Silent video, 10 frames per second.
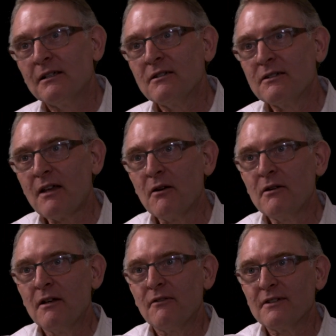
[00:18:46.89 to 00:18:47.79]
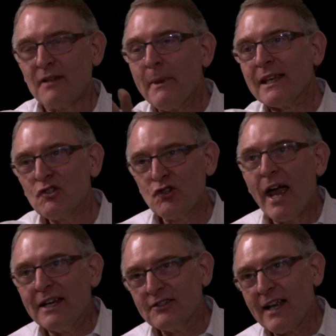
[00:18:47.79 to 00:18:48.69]
So something has
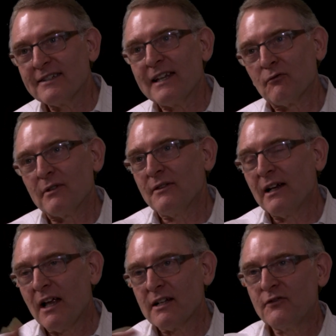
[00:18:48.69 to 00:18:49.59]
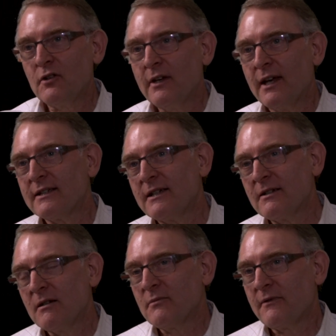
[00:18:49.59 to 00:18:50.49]
changed, hasn't it, in the last few years in
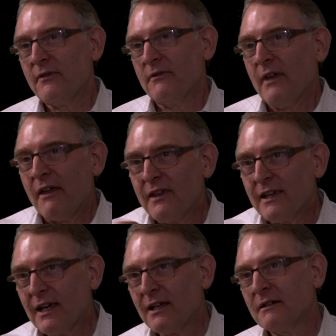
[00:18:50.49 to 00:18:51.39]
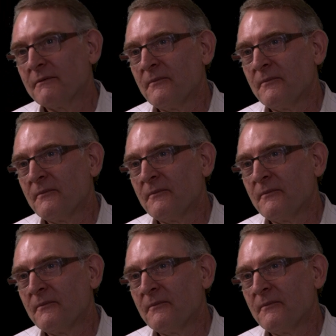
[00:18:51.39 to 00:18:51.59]
terms of their thinking?